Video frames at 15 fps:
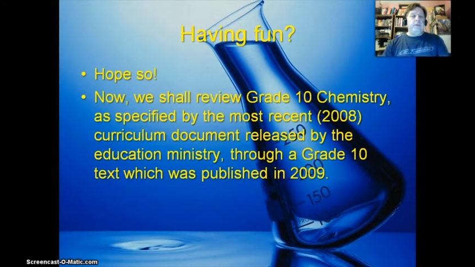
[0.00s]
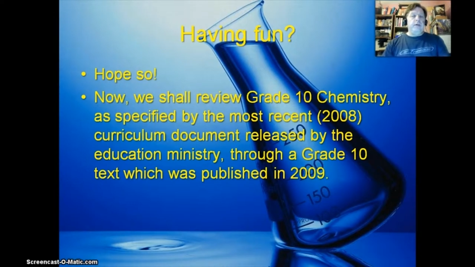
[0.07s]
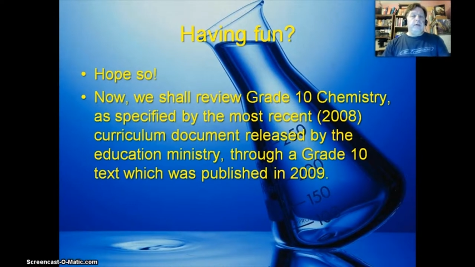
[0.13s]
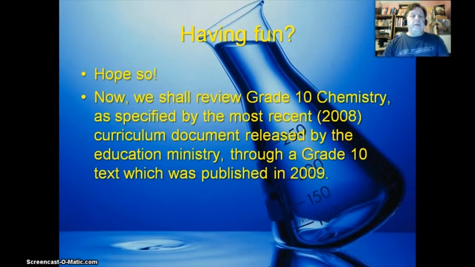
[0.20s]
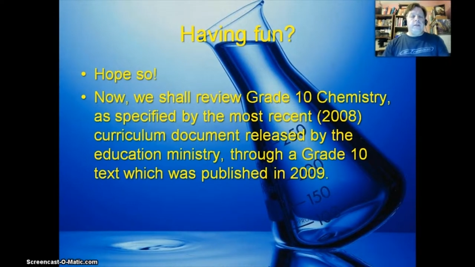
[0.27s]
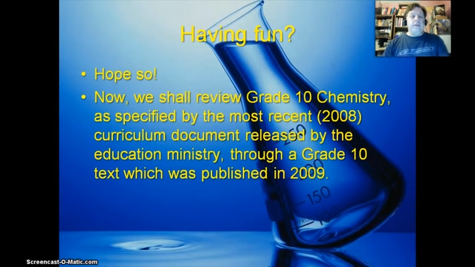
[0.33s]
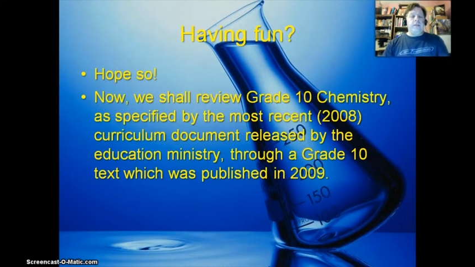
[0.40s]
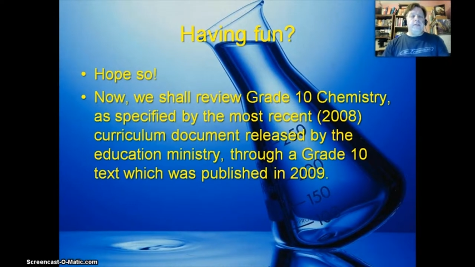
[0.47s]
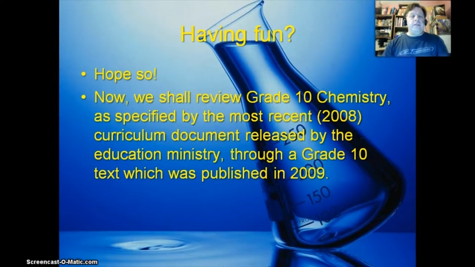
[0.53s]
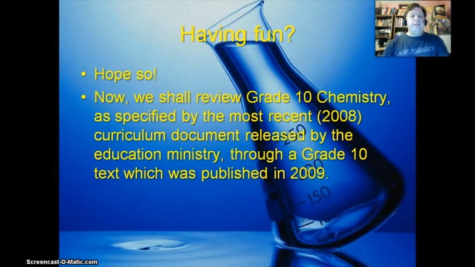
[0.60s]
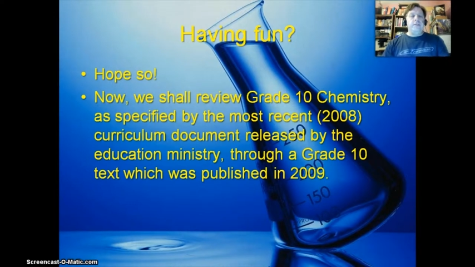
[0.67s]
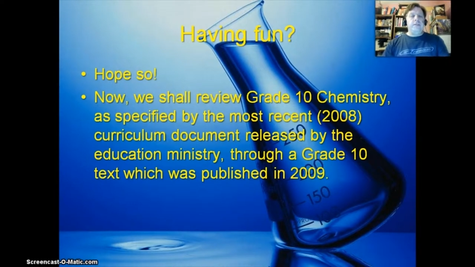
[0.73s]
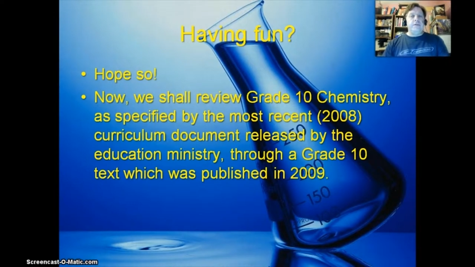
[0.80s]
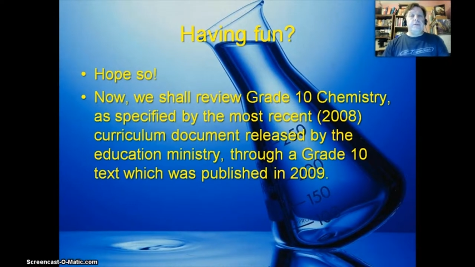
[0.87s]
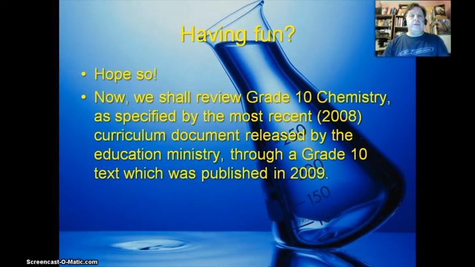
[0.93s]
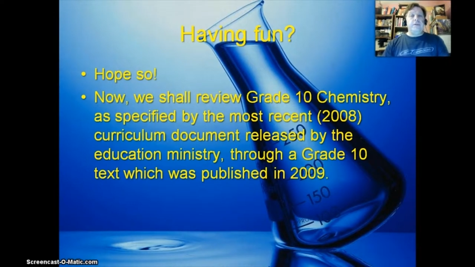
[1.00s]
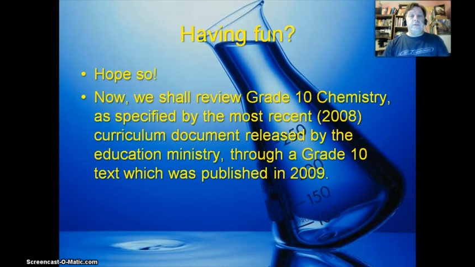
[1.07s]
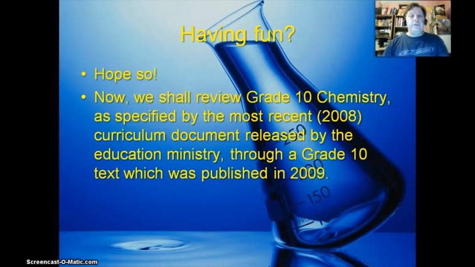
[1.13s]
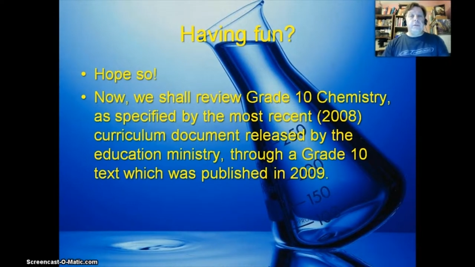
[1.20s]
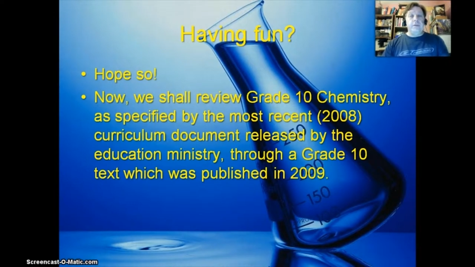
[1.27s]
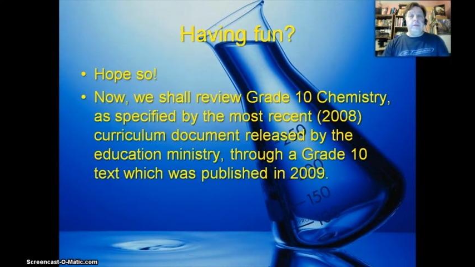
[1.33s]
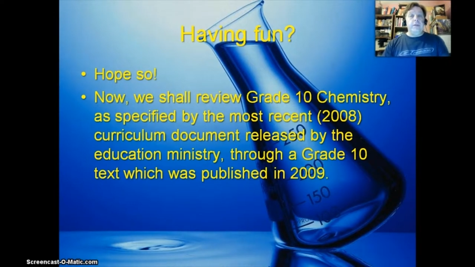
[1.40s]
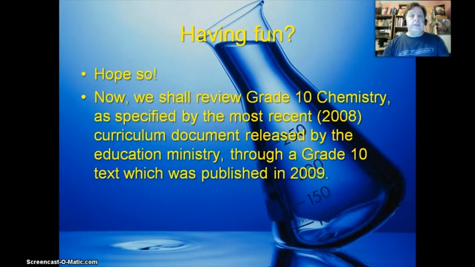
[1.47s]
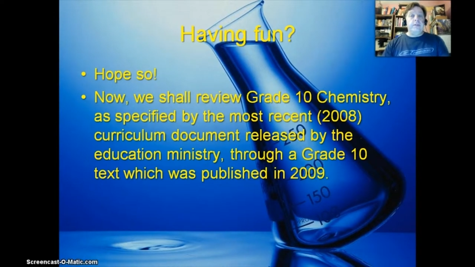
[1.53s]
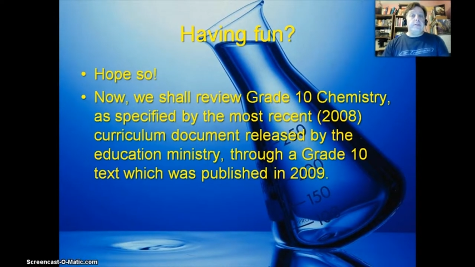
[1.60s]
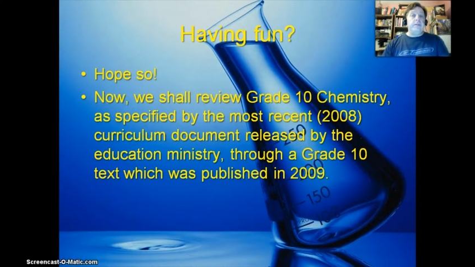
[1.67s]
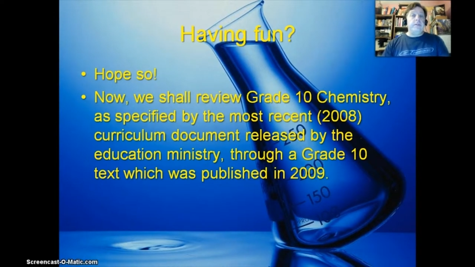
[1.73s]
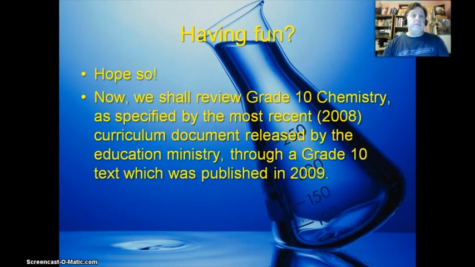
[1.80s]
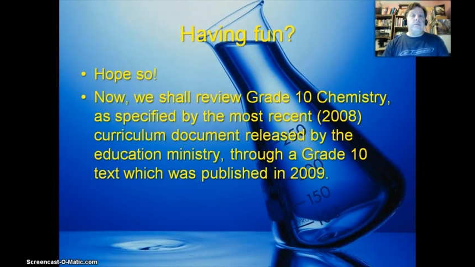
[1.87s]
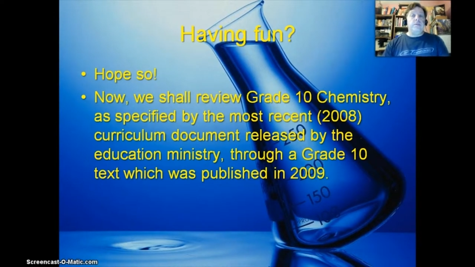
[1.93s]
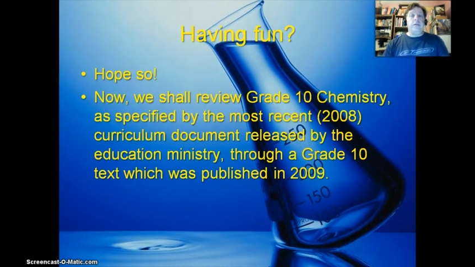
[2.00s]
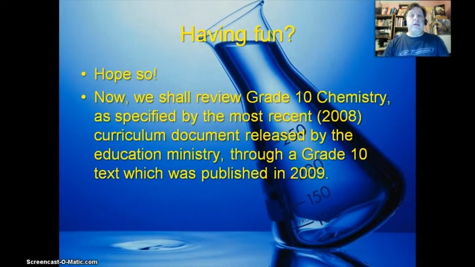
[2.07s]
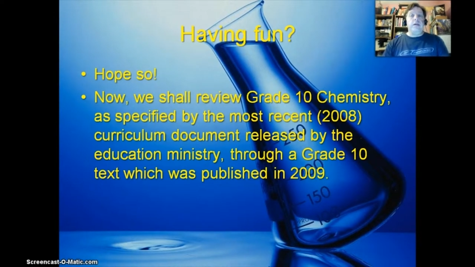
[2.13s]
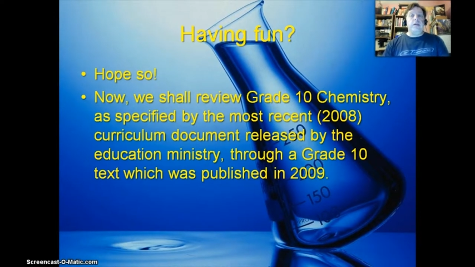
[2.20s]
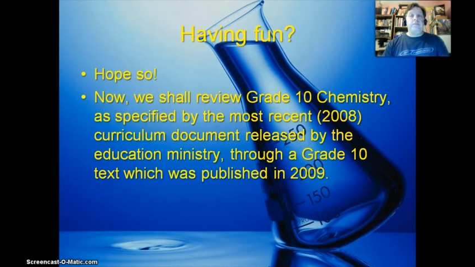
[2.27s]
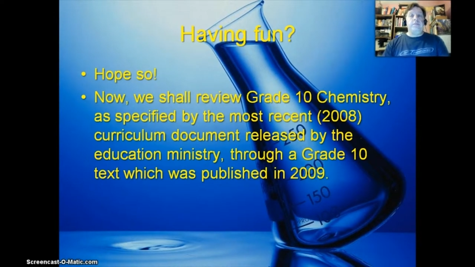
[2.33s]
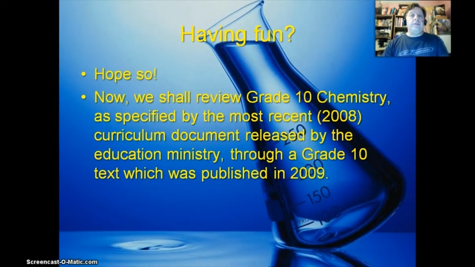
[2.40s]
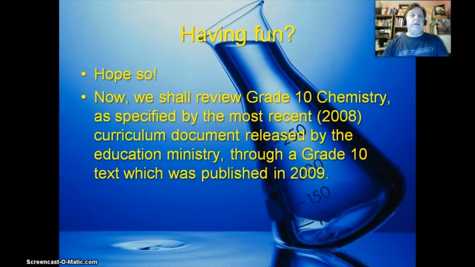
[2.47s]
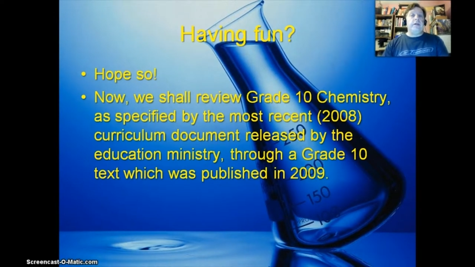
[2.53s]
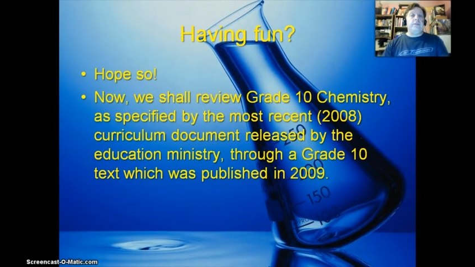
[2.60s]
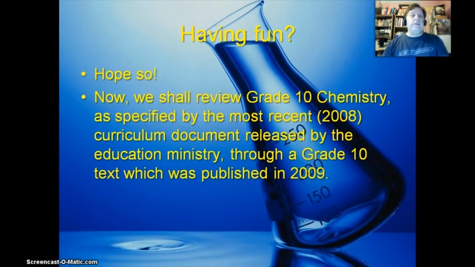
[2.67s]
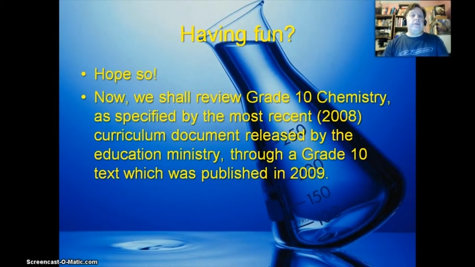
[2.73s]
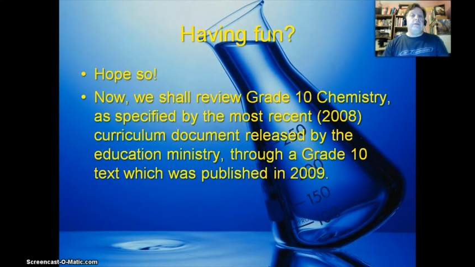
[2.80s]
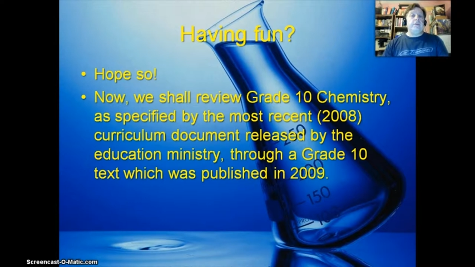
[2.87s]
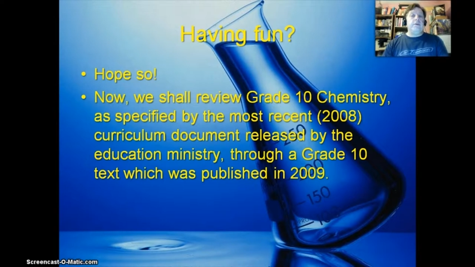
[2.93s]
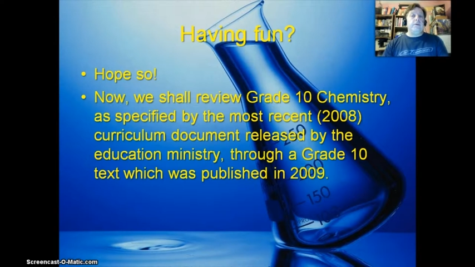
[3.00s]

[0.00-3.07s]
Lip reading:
(no speaker visible)